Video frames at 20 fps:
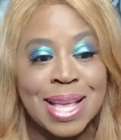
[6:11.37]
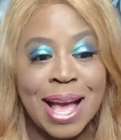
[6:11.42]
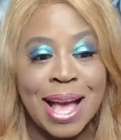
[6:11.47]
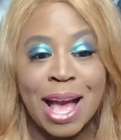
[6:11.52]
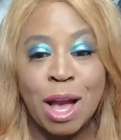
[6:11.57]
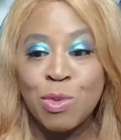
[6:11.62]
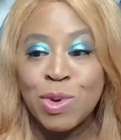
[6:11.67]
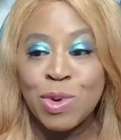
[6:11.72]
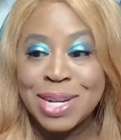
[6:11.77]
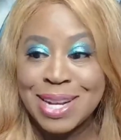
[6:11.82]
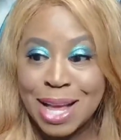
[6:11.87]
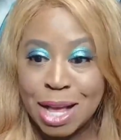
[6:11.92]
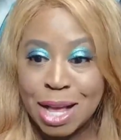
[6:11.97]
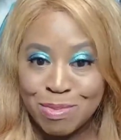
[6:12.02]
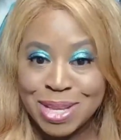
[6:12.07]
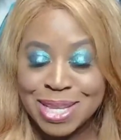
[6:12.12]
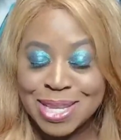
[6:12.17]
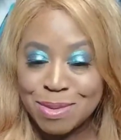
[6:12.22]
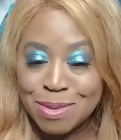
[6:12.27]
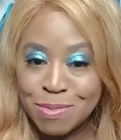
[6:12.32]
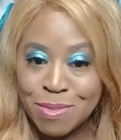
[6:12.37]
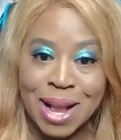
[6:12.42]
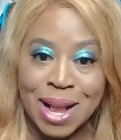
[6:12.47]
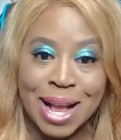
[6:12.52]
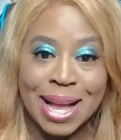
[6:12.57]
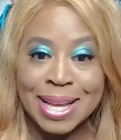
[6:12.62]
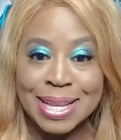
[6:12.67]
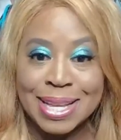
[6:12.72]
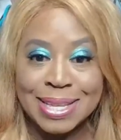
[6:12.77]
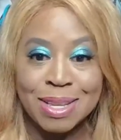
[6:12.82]
I would not be
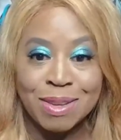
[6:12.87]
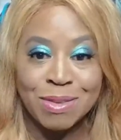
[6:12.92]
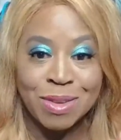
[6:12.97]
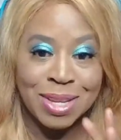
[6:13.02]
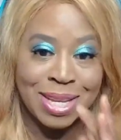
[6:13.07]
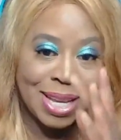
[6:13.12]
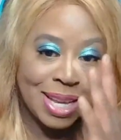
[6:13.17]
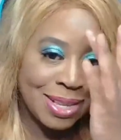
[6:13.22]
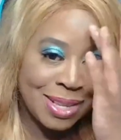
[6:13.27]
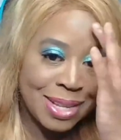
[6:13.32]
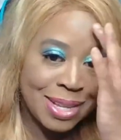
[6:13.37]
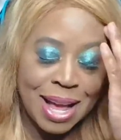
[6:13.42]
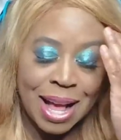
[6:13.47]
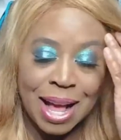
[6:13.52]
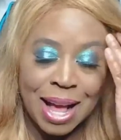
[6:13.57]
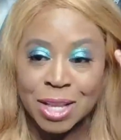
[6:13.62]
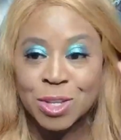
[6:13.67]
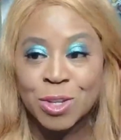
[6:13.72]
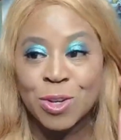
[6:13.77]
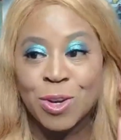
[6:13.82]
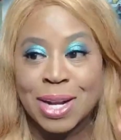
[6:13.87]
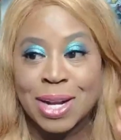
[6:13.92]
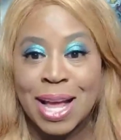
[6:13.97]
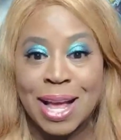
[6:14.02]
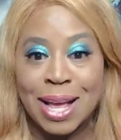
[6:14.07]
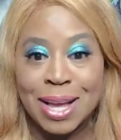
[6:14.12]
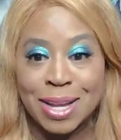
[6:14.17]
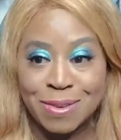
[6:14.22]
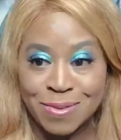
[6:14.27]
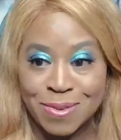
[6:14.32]
surprised if she gets an Oscar
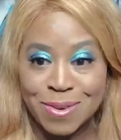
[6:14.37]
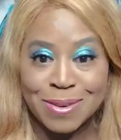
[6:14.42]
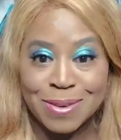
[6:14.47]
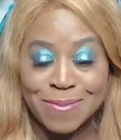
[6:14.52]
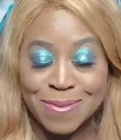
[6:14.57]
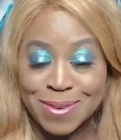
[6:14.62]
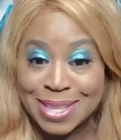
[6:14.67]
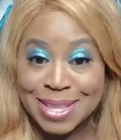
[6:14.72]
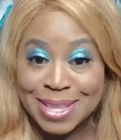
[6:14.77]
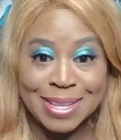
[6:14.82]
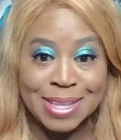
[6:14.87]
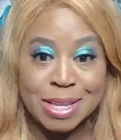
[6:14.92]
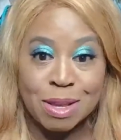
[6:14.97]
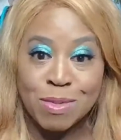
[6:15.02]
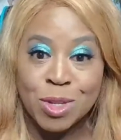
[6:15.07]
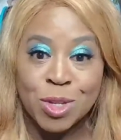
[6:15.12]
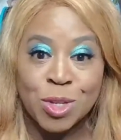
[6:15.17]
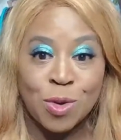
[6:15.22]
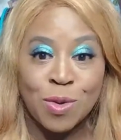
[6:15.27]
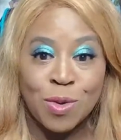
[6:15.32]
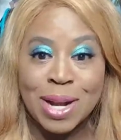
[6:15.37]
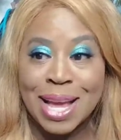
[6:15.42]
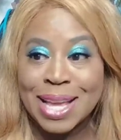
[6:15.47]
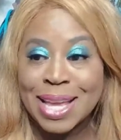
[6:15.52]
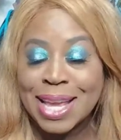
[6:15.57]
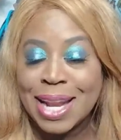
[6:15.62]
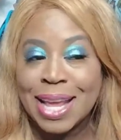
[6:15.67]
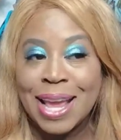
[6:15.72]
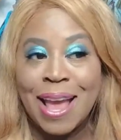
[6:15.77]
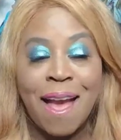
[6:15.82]
nod for this. I'm so not
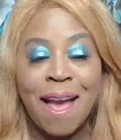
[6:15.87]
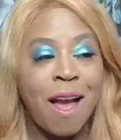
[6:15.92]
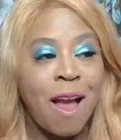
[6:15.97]
kidding.